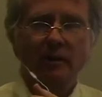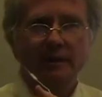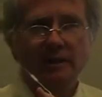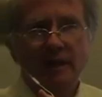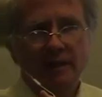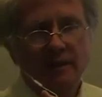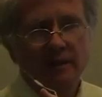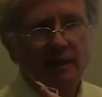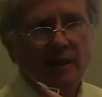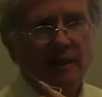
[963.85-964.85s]
set
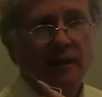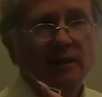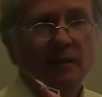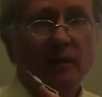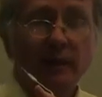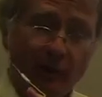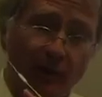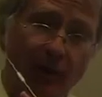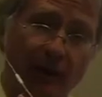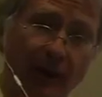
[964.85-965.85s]
in
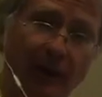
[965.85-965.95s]
1924 in the